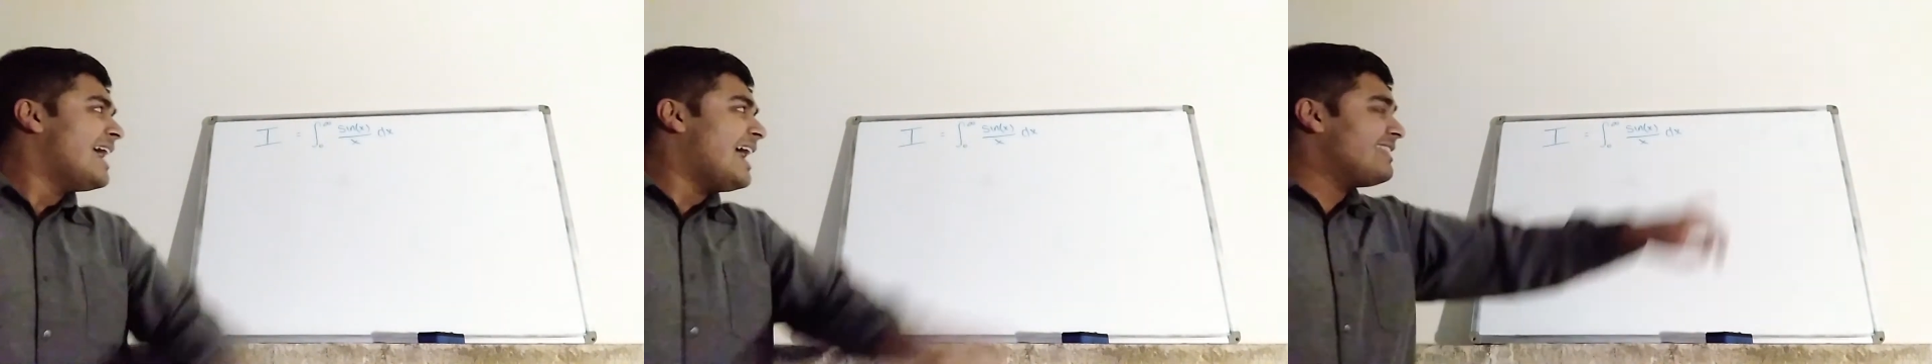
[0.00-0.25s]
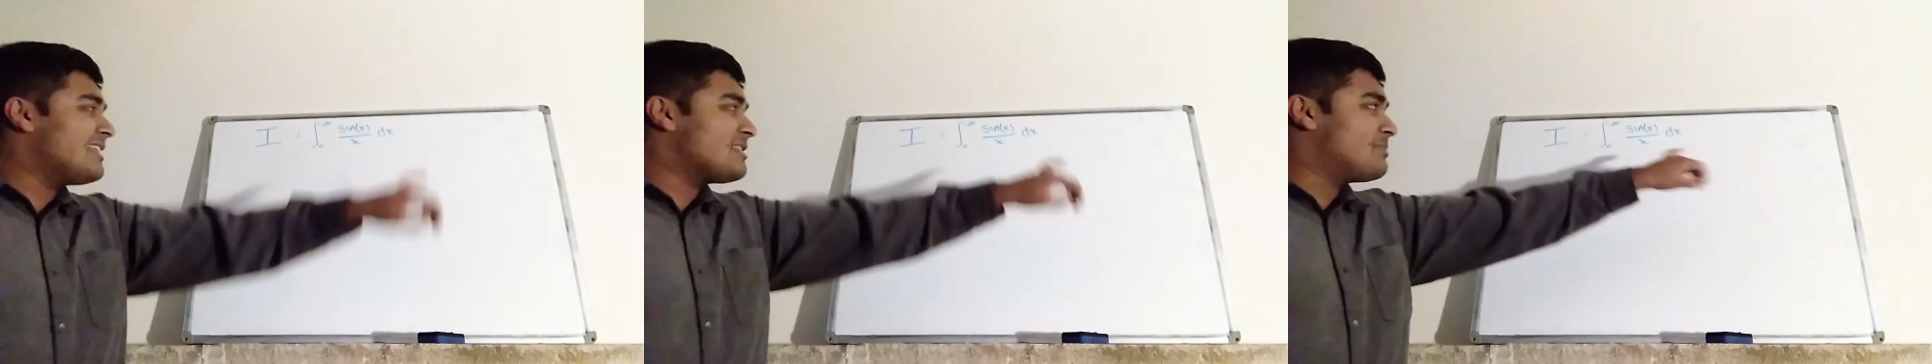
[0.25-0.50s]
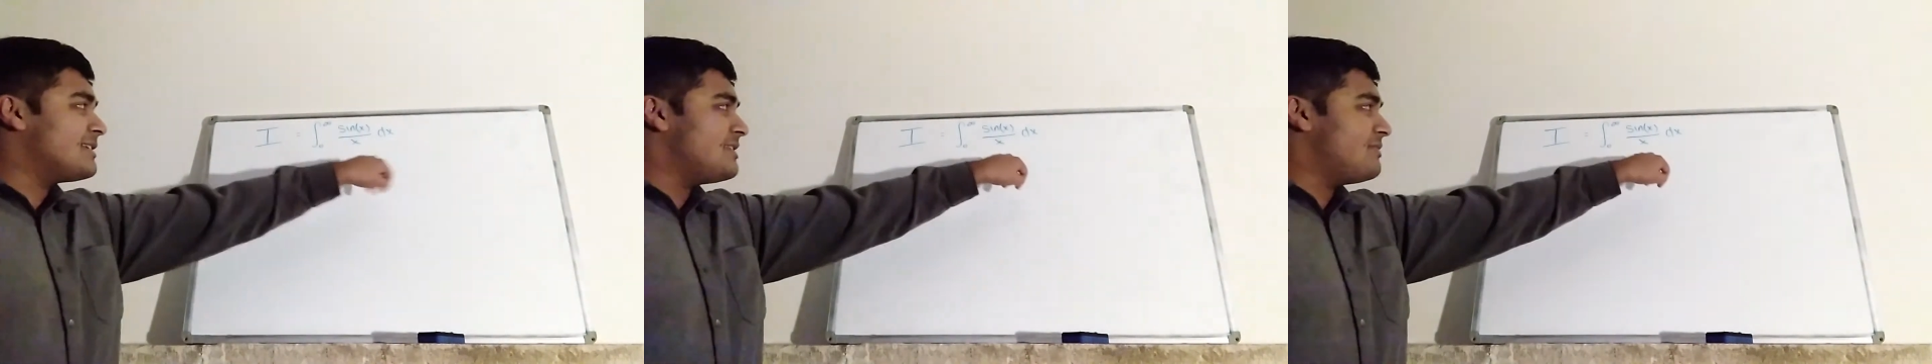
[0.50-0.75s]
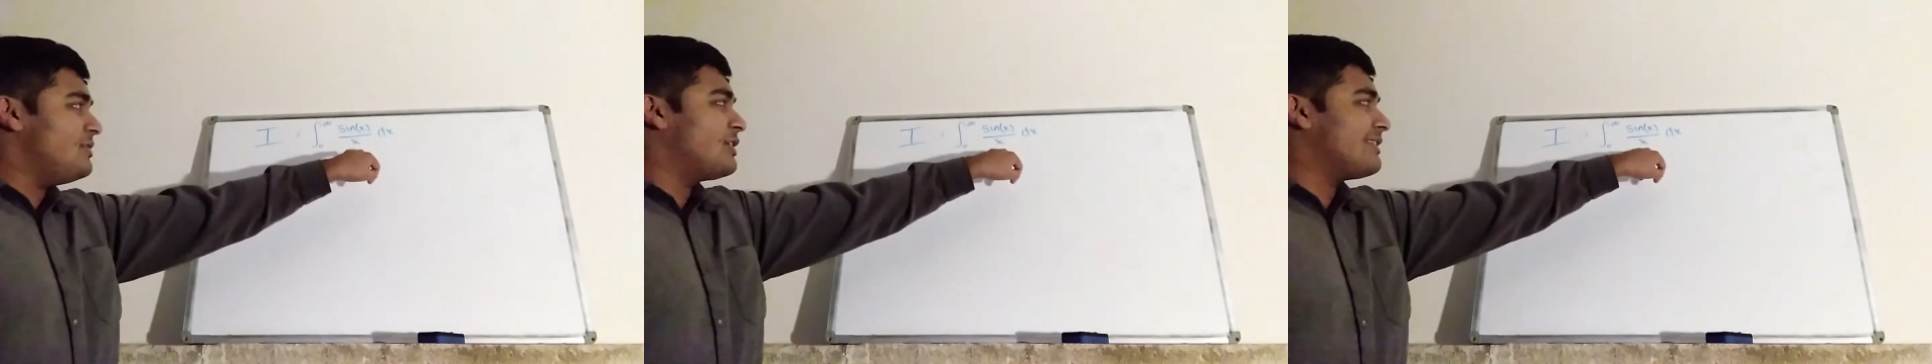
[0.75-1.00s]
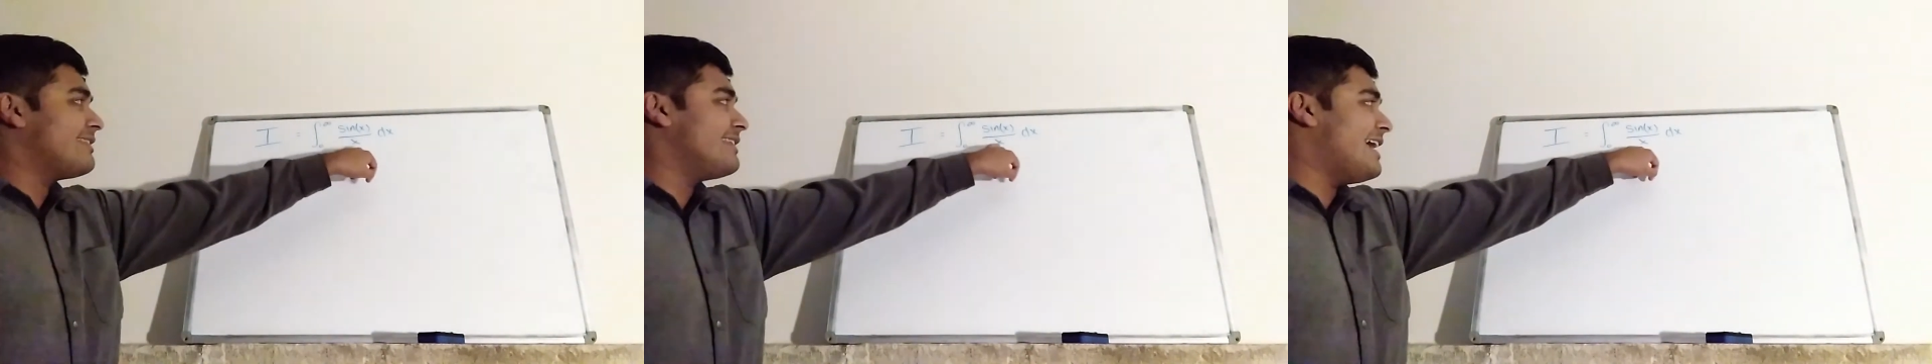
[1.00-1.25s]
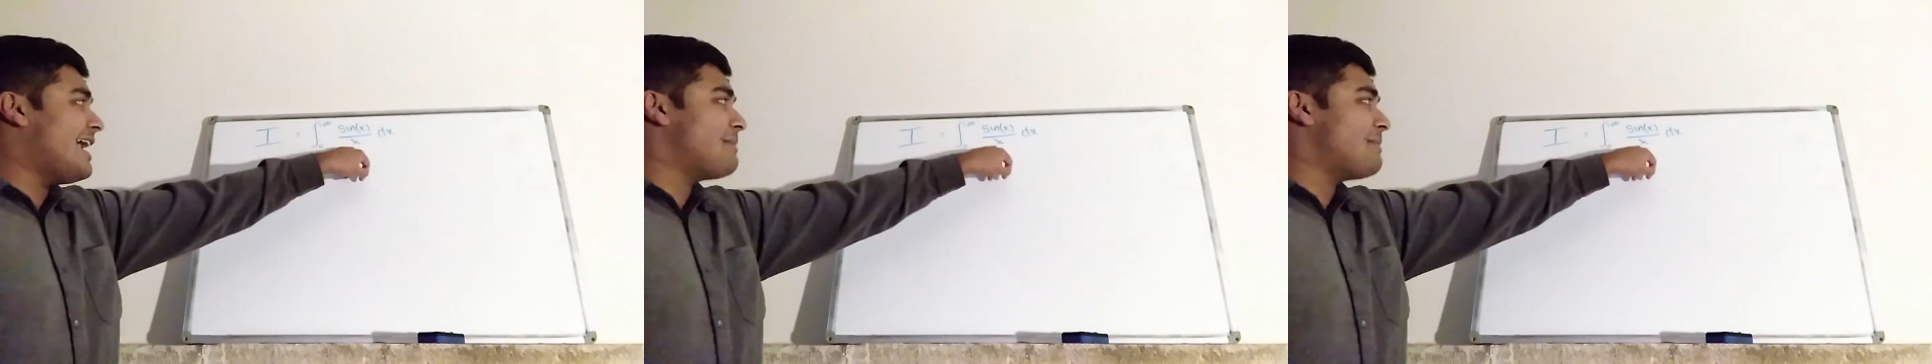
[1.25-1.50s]
and that's because if you look at
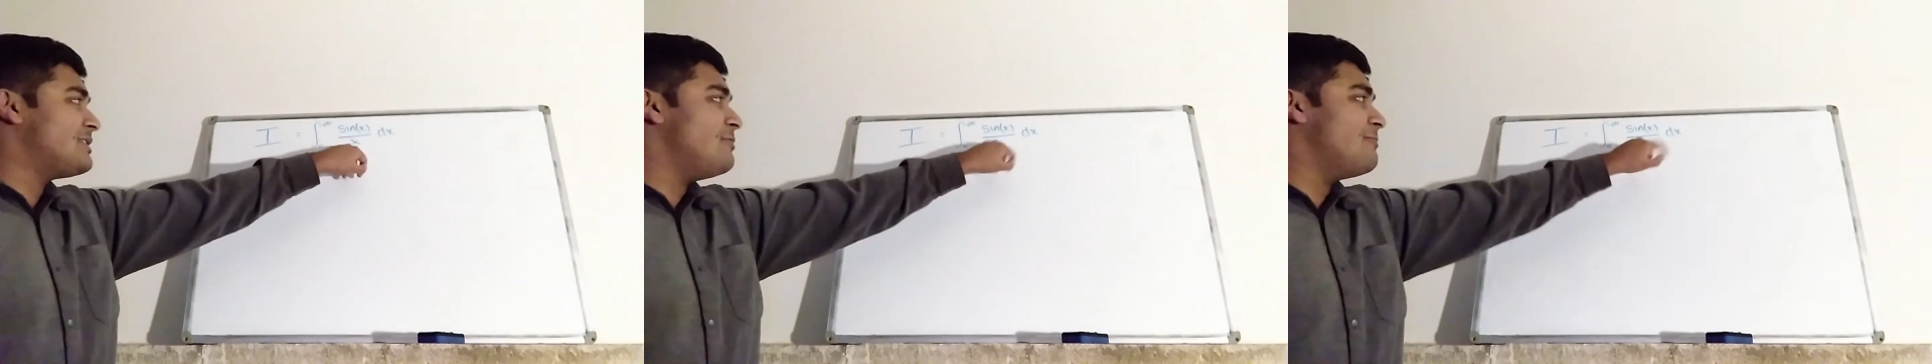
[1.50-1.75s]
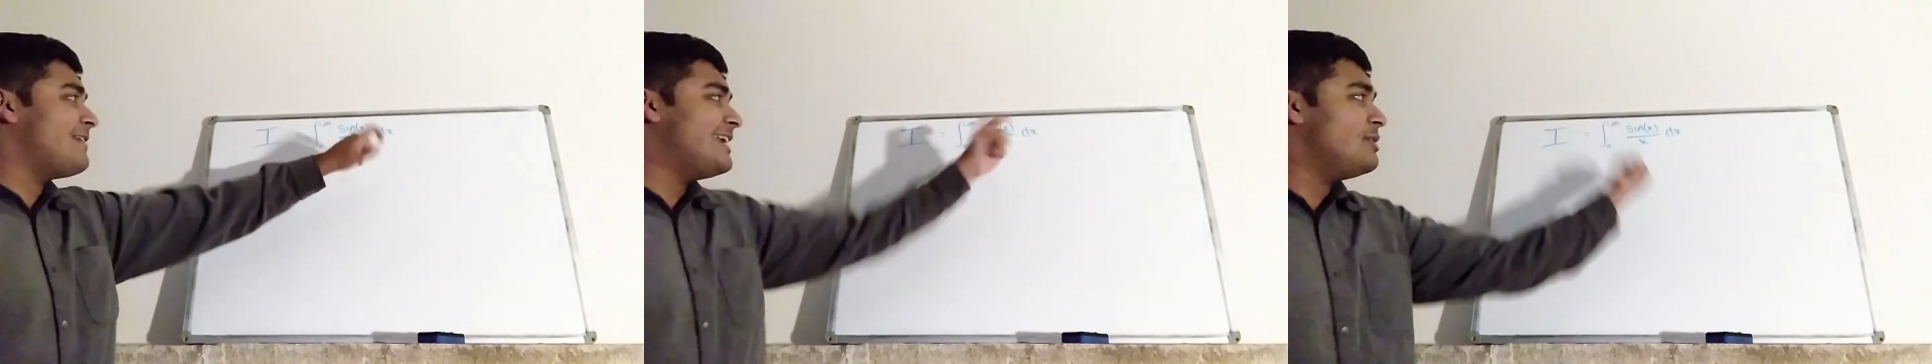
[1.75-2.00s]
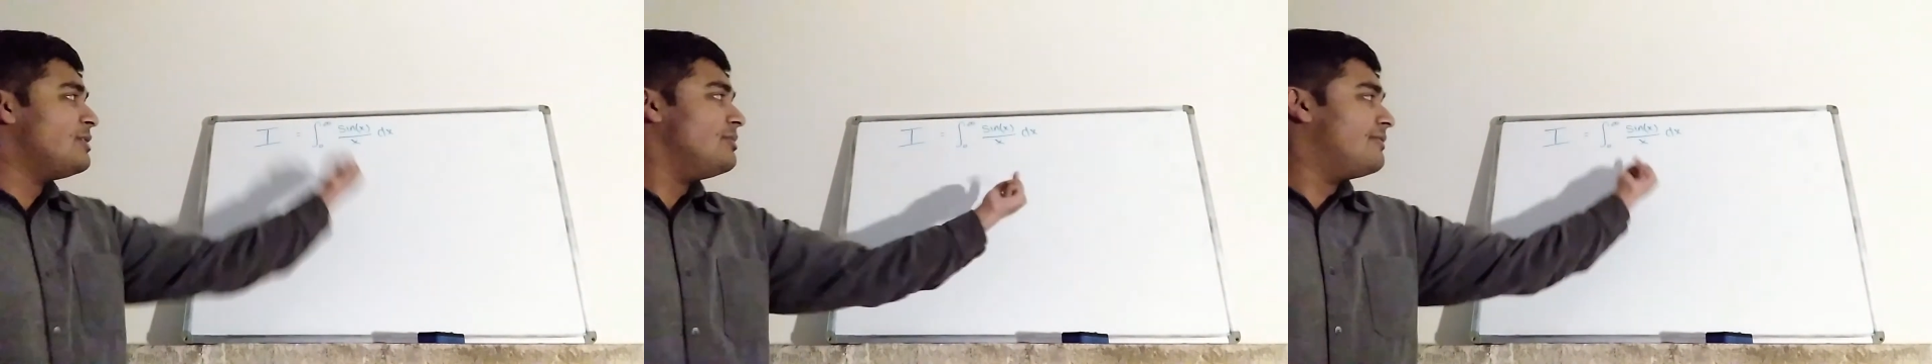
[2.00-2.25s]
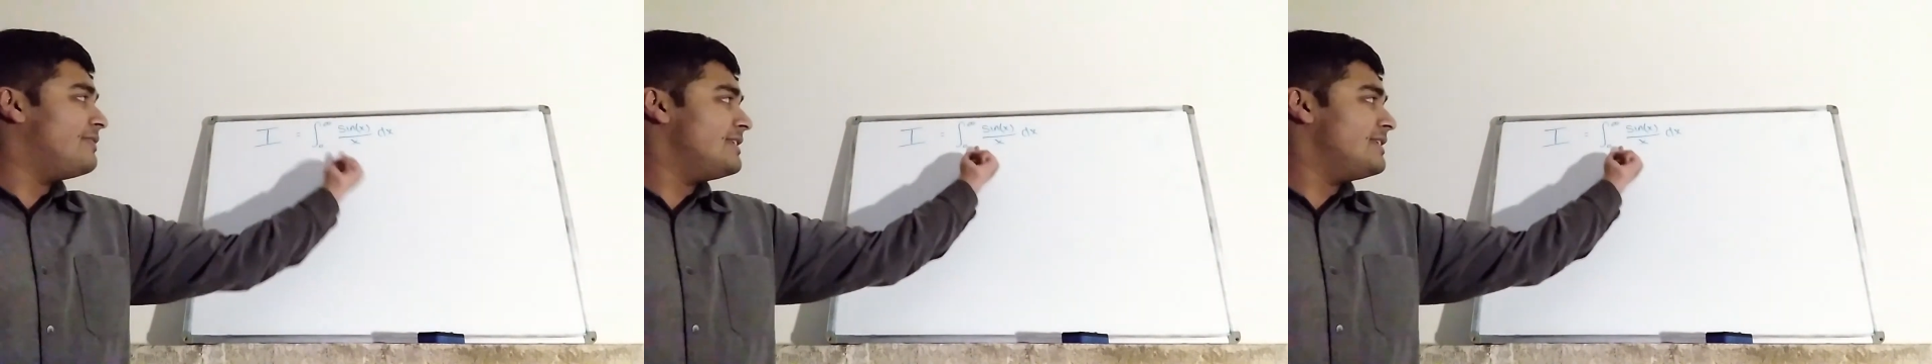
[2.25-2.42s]
the absolute value of